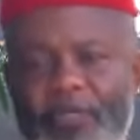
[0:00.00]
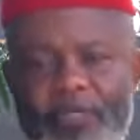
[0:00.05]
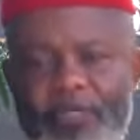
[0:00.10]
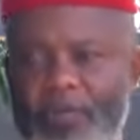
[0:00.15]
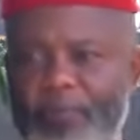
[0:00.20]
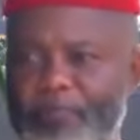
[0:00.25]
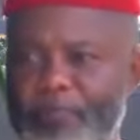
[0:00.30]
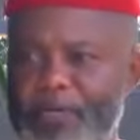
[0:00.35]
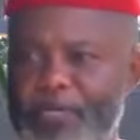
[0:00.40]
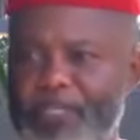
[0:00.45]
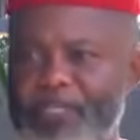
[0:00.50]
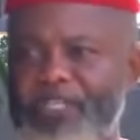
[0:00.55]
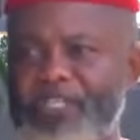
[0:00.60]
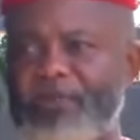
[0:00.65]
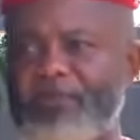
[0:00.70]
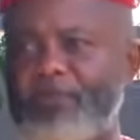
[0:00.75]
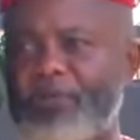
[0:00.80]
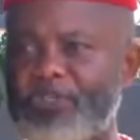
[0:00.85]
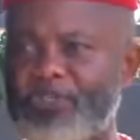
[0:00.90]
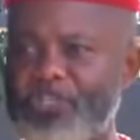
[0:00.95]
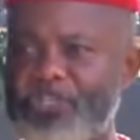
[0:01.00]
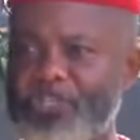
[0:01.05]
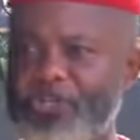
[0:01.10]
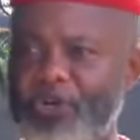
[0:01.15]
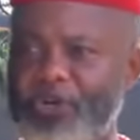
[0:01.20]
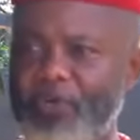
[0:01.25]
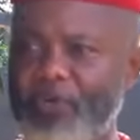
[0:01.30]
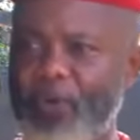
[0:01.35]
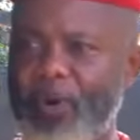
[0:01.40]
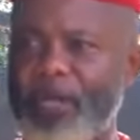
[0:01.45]
The prince must secure
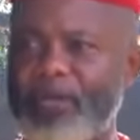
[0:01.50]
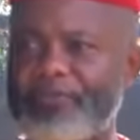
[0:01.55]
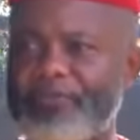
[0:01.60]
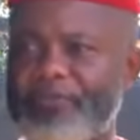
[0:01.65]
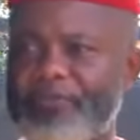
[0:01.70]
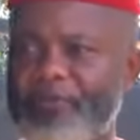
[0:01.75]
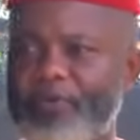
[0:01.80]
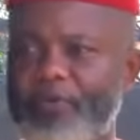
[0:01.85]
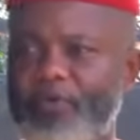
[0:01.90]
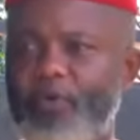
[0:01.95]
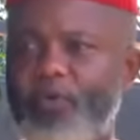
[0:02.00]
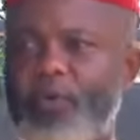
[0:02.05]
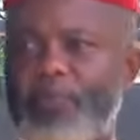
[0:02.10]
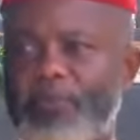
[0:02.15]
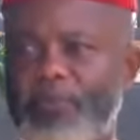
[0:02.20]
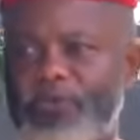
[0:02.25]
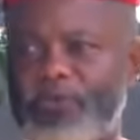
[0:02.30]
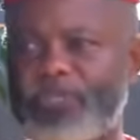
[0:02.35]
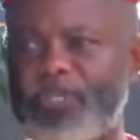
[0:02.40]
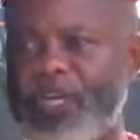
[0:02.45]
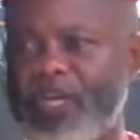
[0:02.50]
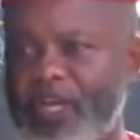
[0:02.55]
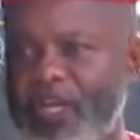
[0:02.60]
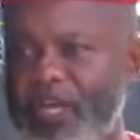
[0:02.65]
a wife who will produce an